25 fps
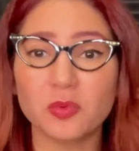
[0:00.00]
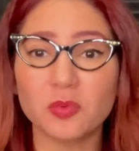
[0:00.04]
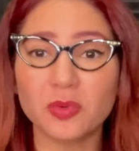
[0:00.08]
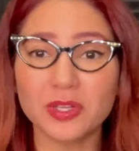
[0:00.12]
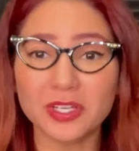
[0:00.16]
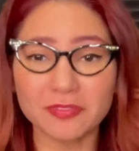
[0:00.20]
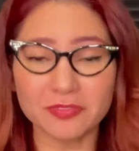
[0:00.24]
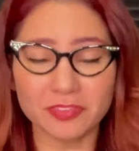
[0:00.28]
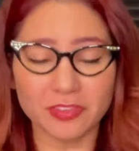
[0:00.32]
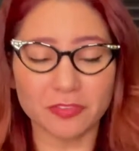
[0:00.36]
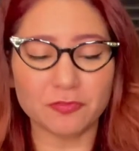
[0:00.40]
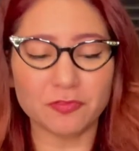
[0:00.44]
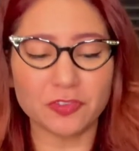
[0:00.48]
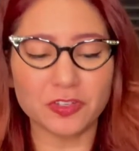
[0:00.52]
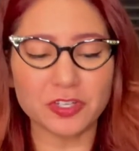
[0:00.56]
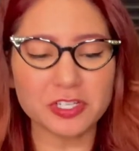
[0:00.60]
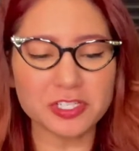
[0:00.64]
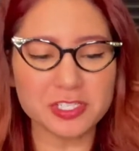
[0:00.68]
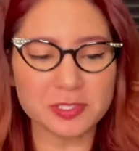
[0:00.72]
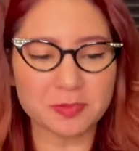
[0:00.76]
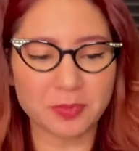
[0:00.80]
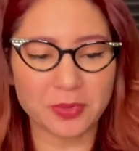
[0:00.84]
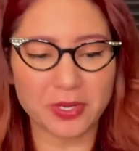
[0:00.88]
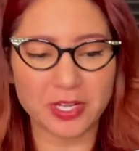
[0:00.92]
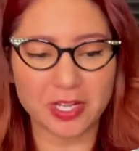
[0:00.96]
one of the
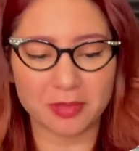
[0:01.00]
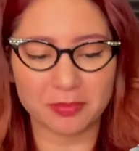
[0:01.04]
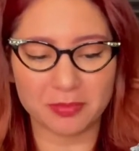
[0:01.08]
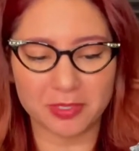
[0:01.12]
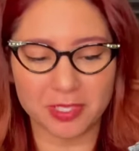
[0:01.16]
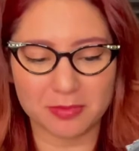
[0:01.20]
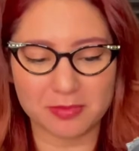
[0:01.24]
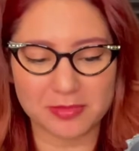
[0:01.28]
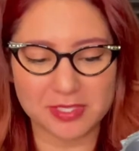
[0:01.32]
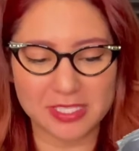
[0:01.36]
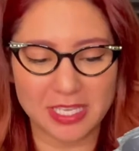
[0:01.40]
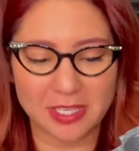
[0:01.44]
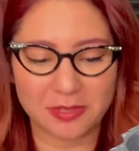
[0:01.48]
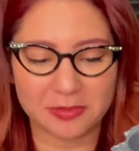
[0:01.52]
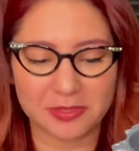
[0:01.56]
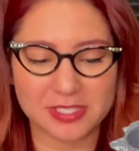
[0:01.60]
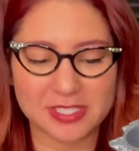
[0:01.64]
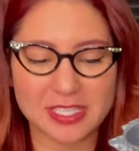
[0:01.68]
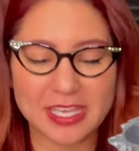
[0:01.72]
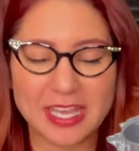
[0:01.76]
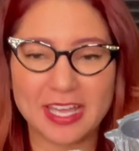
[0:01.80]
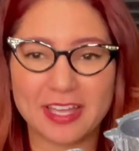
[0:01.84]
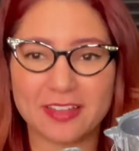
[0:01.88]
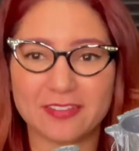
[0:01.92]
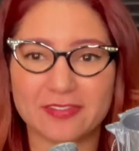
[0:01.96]
first problems I was
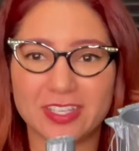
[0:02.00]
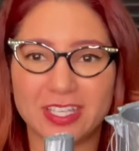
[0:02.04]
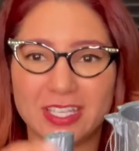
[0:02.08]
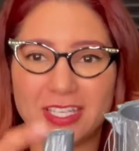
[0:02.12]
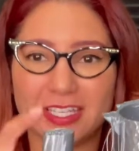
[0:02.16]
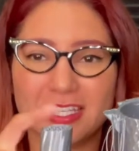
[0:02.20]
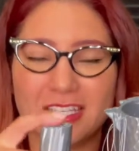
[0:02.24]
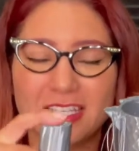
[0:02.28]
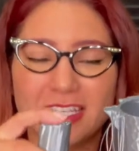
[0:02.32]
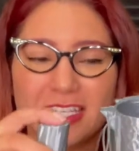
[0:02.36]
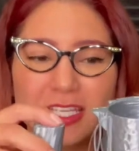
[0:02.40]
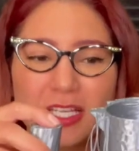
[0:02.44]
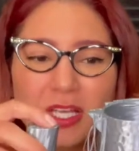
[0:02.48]
having